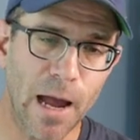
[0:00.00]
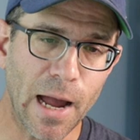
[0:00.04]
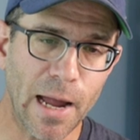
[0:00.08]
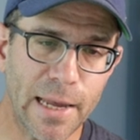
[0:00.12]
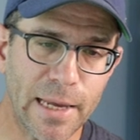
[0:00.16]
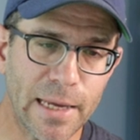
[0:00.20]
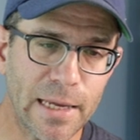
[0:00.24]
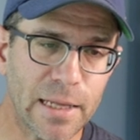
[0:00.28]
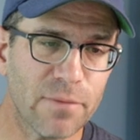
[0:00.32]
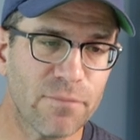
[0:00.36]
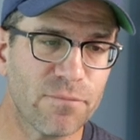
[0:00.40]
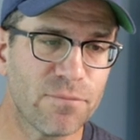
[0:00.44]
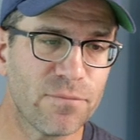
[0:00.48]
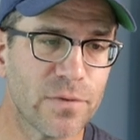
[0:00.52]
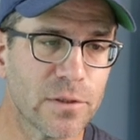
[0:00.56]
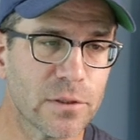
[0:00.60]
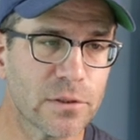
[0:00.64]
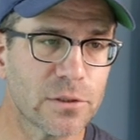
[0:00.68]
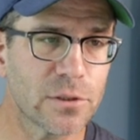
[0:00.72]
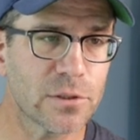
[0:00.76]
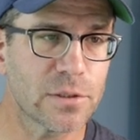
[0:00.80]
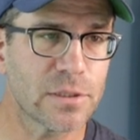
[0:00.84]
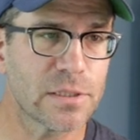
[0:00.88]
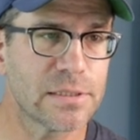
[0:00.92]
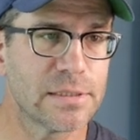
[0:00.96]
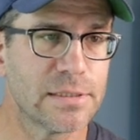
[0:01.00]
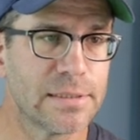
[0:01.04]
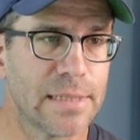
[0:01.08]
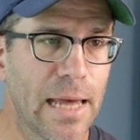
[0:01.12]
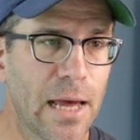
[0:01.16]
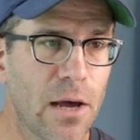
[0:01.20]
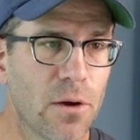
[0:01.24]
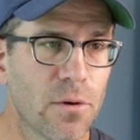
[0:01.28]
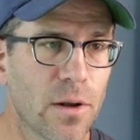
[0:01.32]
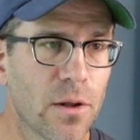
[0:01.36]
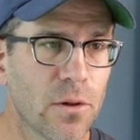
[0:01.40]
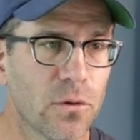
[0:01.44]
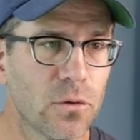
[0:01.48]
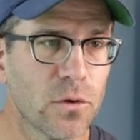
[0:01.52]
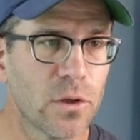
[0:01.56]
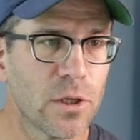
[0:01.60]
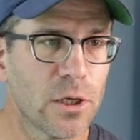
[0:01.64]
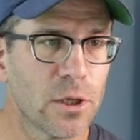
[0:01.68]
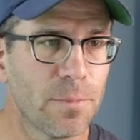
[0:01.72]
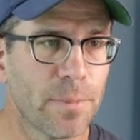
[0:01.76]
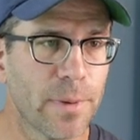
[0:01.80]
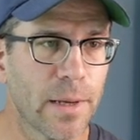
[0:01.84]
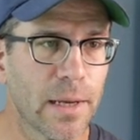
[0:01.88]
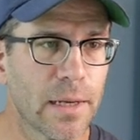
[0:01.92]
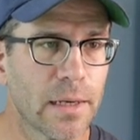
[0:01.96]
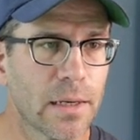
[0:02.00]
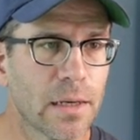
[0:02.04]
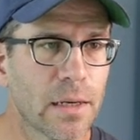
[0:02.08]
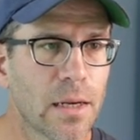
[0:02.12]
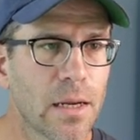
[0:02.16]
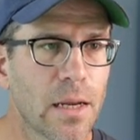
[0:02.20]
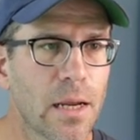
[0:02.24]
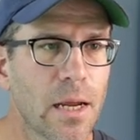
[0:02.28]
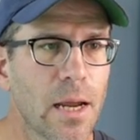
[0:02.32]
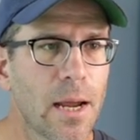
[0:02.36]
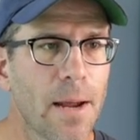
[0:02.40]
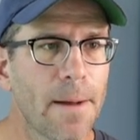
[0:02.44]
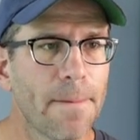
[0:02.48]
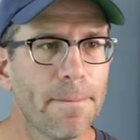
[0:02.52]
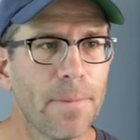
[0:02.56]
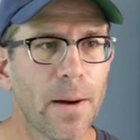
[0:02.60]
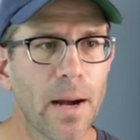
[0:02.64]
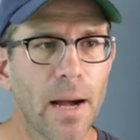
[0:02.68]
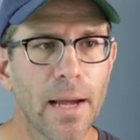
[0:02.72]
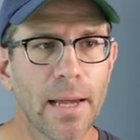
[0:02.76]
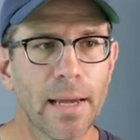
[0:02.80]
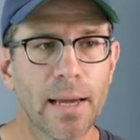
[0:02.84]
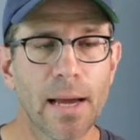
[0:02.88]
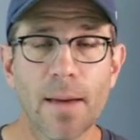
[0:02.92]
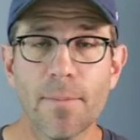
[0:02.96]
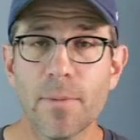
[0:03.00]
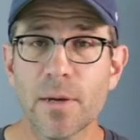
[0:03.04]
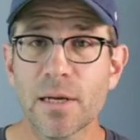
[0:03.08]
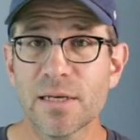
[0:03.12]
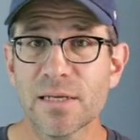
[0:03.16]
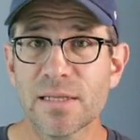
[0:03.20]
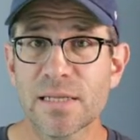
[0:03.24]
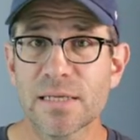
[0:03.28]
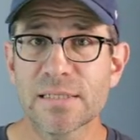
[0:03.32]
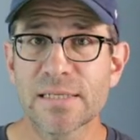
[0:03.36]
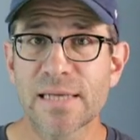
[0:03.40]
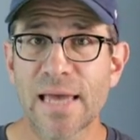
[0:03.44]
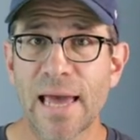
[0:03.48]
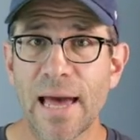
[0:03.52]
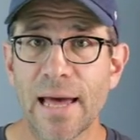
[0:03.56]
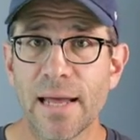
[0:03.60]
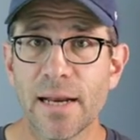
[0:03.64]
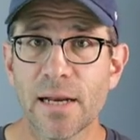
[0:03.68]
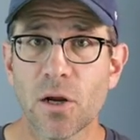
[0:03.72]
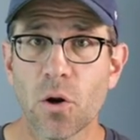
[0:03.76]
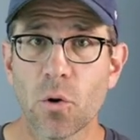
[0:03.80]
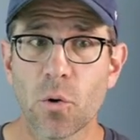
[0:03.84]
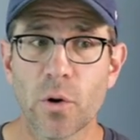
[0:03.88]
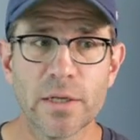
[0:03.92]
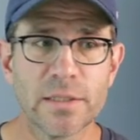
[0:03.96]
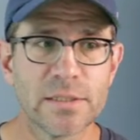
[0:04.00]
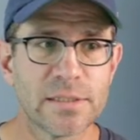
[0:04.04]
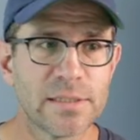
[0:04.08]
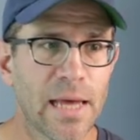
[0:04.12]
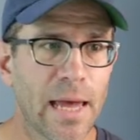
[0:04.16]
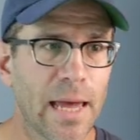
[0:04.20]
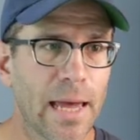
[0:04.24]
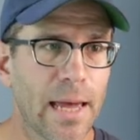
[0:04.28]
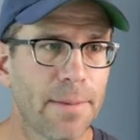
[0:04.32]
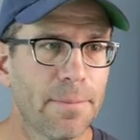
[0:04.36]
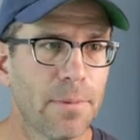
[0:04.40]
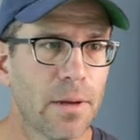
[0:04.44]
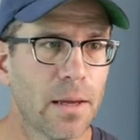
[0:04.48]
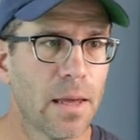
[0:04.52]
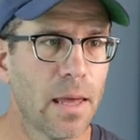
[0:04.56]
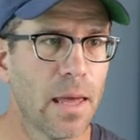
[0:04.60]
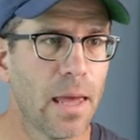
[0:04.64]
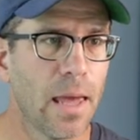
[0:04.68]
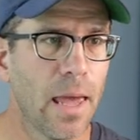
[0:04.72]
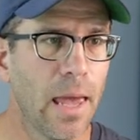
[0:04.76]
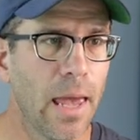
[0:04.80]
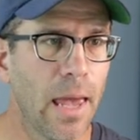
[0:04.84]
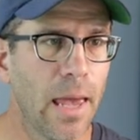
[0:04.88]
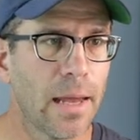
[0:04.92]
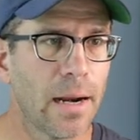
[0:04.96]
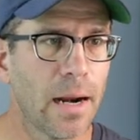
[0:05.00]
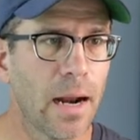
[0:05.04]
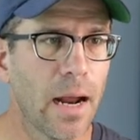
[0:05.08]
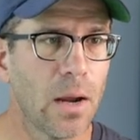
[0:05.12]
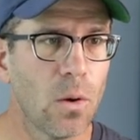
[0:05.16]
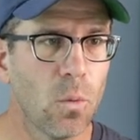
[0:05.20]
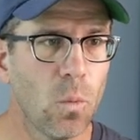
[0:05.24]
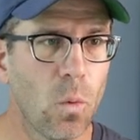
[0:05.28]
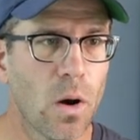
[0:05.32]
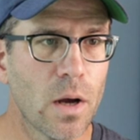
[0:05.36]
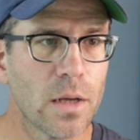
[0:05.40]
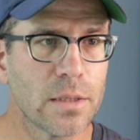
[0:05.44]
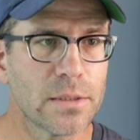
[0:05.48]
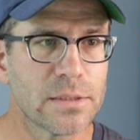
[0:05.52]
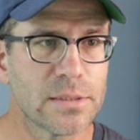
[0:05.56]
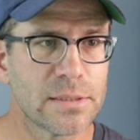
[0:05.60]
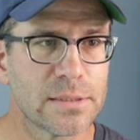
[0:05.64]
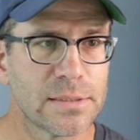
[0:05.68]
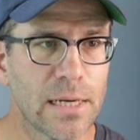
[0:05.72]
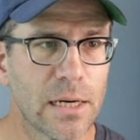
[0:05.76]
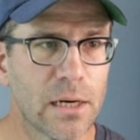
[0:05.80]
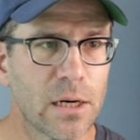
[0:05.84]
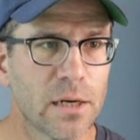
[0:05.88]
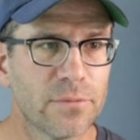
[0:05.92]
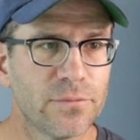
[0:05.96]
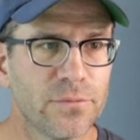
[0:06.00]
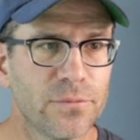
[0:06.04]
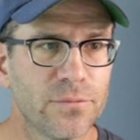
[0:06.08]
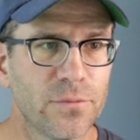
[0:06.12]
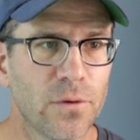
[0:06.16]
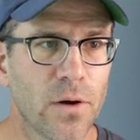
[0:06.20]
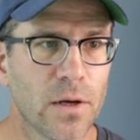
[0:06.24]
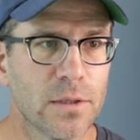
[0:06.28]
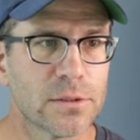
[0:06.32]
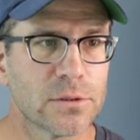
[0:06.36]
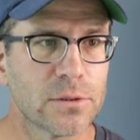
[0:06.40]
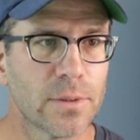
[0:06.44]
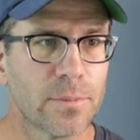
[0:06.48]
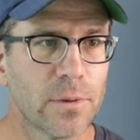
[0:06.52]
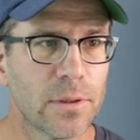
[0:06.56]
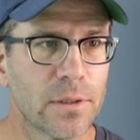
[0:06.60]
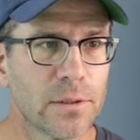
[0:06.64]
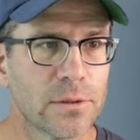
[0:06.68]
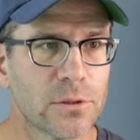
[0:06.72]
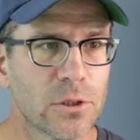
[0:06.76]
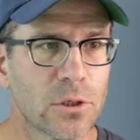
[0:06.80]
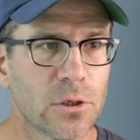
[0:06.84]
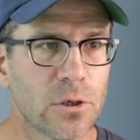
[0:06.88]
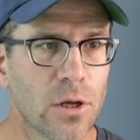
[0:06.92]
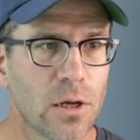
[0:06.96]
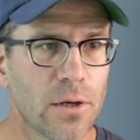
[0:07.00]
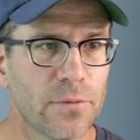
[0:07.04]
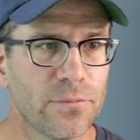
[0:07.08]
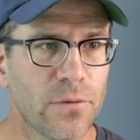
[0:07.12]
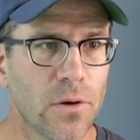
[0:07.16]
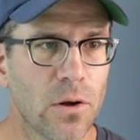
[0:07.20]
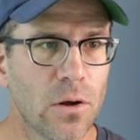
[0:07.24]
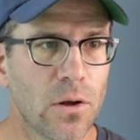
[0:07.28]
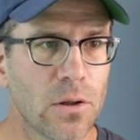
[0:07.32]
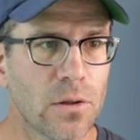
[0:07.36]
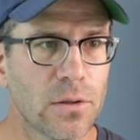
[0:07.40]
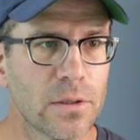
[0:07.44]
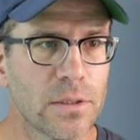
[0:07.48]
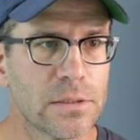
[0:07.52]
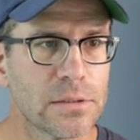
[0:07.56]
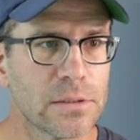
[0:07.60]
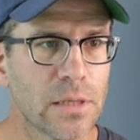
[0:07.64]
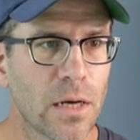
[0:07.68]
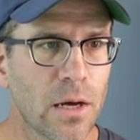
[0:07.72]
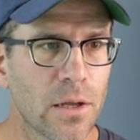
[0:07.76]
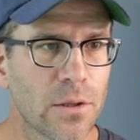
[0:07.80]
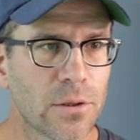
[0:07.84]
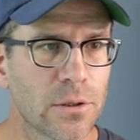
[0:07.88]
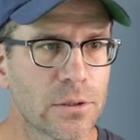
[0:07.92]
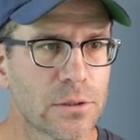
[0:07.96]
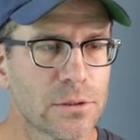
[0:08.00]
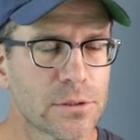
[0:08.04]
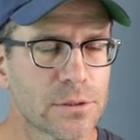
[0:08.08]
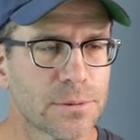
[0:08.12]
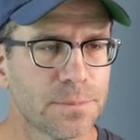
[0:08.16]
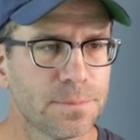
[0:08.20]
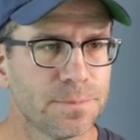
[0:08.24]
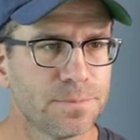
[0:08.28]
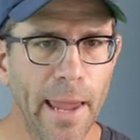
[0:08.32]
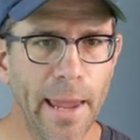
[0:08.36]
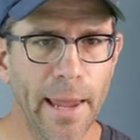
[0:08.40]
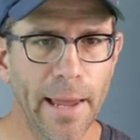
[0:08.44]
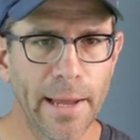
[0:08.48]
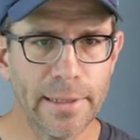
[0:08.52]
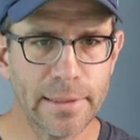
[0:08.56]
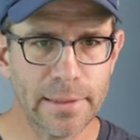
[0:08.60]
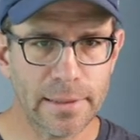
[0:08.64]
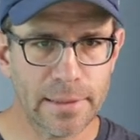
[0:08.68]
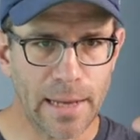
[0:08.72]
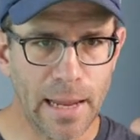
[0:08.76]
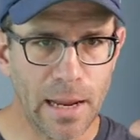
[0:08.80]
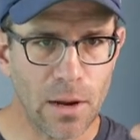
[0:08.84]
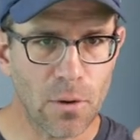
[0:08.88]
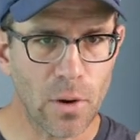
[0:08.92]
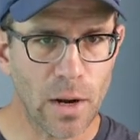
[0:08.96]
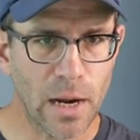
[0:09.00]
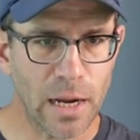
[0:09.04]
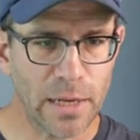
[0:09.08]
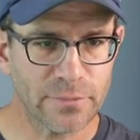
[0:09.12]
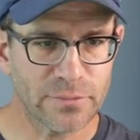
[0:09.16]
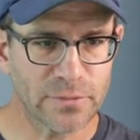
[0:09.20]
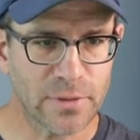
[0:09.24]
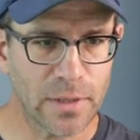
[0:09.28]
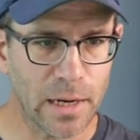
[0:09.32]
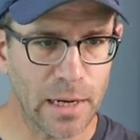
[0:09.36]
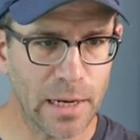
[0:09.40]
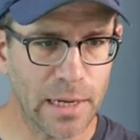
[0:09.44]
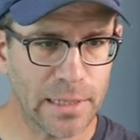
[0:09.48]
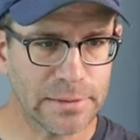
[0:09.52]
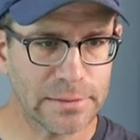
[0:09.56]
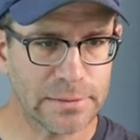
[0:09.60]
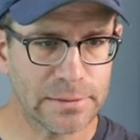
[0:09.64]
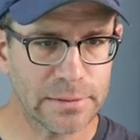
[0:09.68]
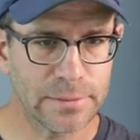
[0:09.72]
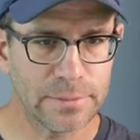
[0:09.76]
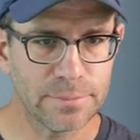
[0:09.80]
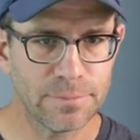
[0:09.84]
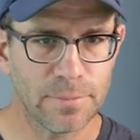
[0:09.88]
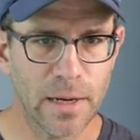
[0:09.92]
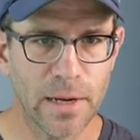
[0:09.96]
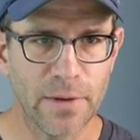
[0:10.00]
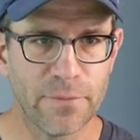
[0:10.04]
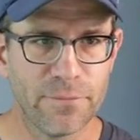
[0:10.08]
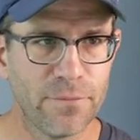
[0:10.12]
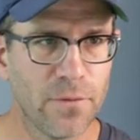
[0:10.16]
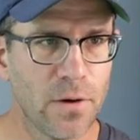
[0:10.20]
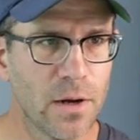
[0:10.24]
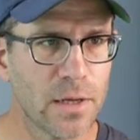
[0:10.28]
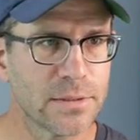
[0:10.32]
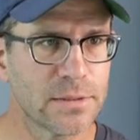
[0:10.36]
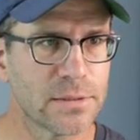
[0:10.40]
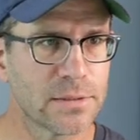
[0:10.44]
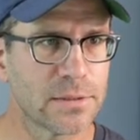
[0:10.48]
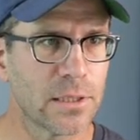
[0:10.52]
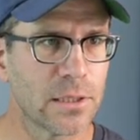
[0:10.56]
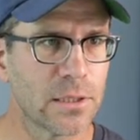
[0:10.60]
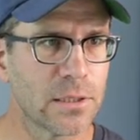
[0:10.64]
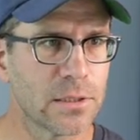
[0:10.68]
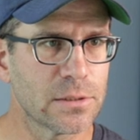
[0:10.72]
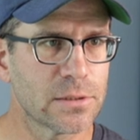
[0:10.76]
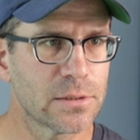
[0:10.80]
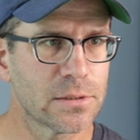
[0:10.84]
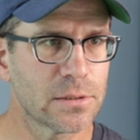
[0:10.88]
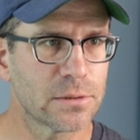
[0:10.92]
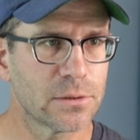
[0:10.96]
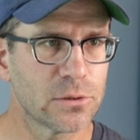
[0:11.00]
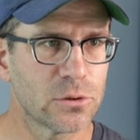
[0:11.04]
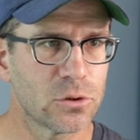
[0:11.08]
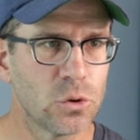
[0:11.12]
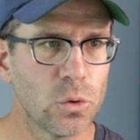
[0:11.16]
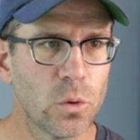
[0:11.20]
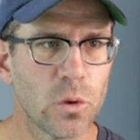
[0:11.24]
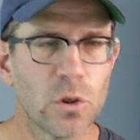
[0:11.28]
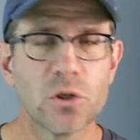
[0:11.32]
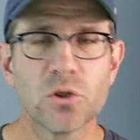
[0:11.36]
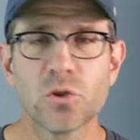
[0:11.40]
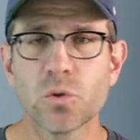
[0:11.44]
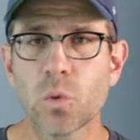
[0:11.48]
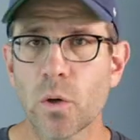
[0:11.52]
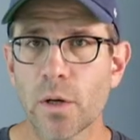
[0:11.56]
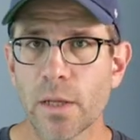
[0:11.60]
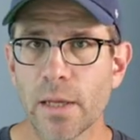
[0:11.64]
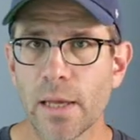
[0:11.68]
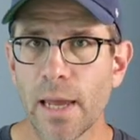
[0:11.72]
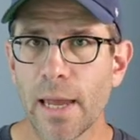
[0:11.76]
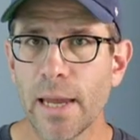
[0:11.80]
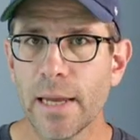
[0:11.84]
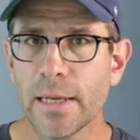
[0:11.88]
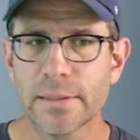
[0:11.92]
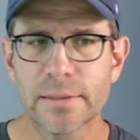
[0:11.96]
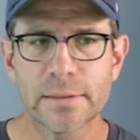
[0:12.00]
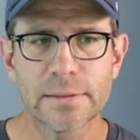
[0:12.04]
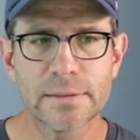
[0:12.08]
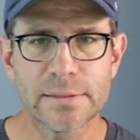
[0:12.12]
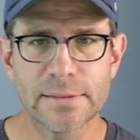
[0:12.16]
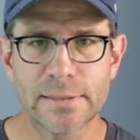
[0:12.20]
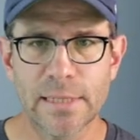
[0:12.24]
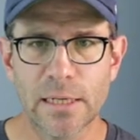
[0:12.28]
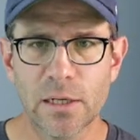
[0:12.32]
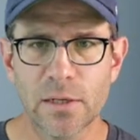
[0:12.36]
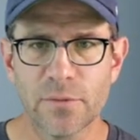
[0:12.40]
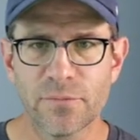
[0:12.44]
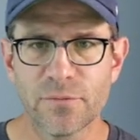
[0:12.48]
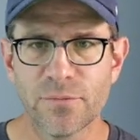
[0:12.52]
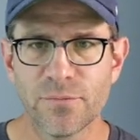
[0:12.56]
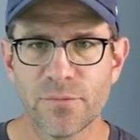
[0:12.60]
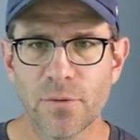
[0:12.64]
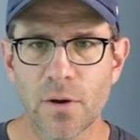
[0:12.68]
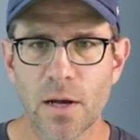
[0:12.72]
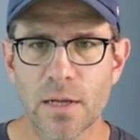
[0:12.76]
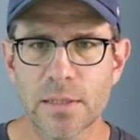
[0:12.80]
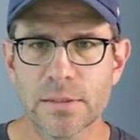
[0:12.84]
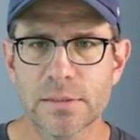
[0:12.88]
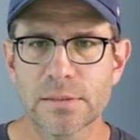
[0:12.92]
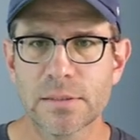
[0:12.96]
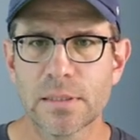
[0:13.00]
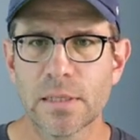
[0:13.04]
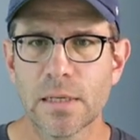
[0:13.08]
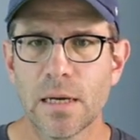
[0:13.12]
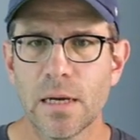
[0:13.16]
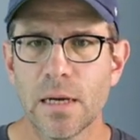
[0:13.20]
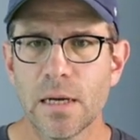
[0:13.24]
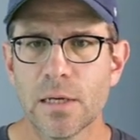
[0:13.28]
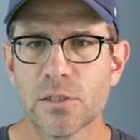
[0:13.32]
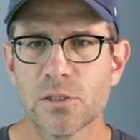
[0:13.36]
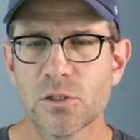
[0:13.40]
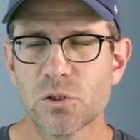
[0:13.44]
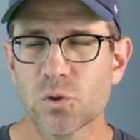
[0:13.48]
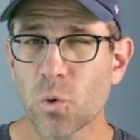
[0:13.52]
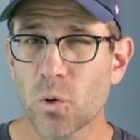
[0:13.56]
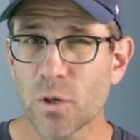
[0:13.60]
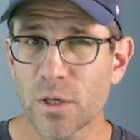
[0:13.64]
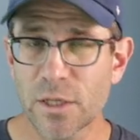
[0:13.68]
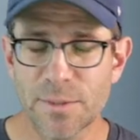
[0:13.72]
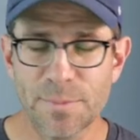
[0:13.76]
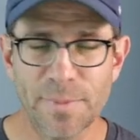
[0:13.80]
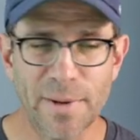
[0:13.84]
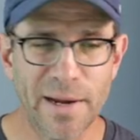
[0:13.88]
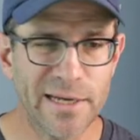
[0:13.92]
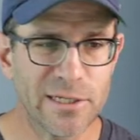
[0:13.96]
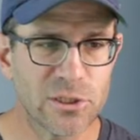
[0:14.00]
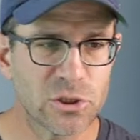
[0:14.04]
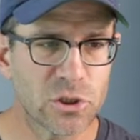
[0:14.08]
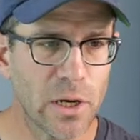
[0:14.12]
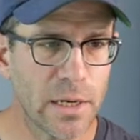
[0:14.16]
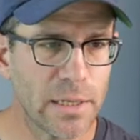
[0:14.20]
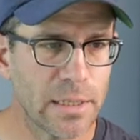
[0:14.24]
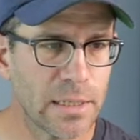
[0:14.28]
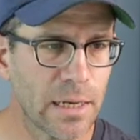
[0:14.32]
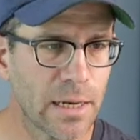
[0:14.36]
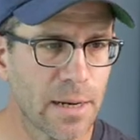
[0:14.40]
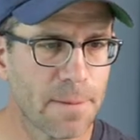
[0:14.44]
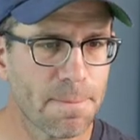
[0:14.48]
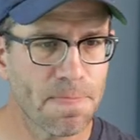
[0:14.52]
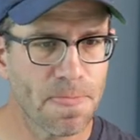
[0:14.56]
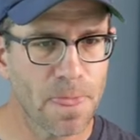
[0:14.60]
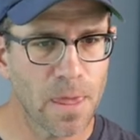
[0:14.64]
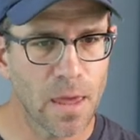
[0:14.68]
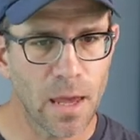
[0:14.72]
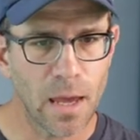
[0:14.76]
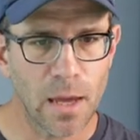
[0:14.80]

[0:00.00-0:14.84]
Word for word: I can filter this down a little bit by coming to this categories tab and I want serif font. So I'm going to turn off all these others. And now I've got my fonts. There's 228 serif fonts sorted by trending.